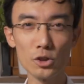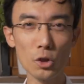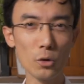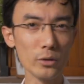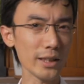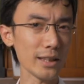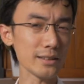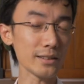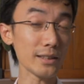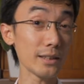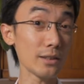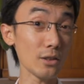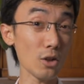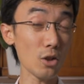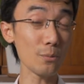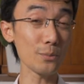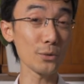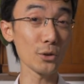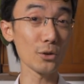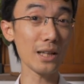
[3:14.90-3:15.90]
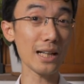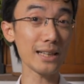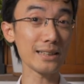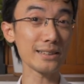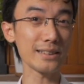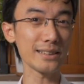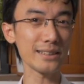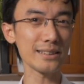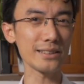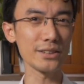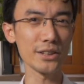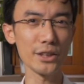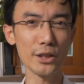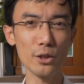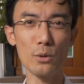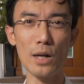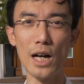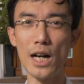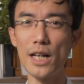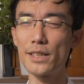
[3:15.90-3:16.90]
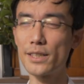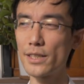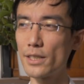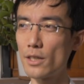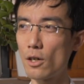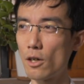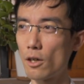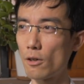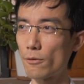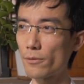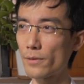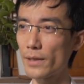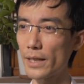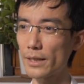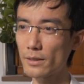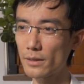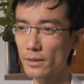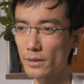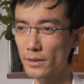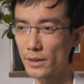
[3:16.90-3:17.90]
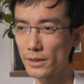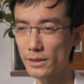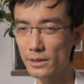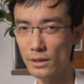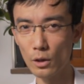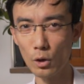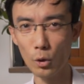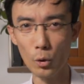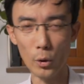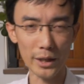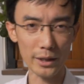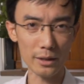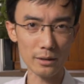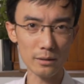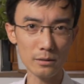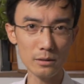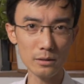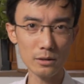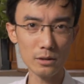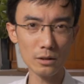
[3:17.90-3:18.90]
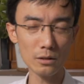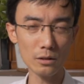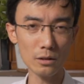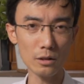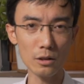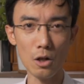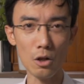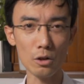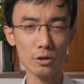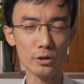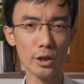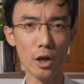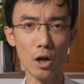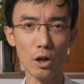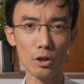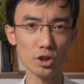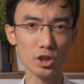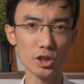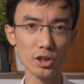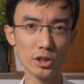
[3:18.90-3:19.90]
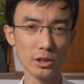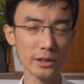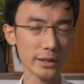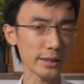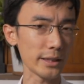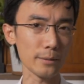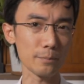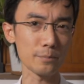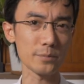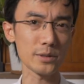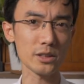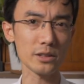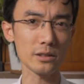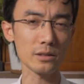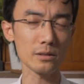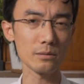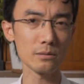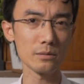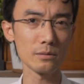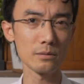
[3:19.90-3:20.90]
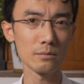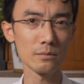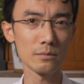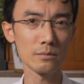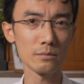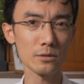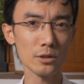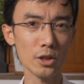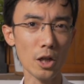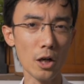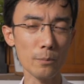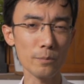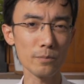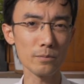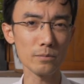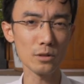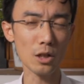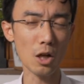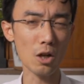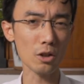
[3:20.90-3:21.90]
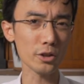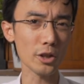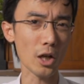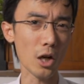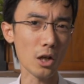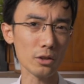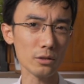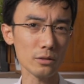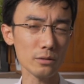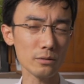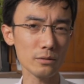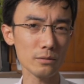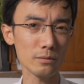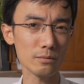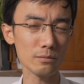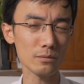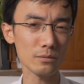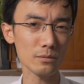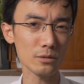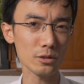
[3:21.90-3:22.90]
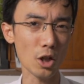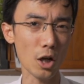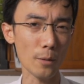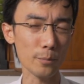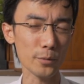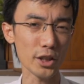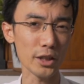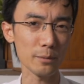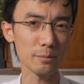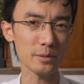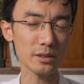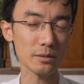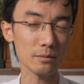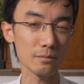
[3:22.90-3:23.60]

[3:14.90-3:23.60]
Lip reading: So that's it. Hope you like this new idea of like this quick log talk tips. Log talk top tips.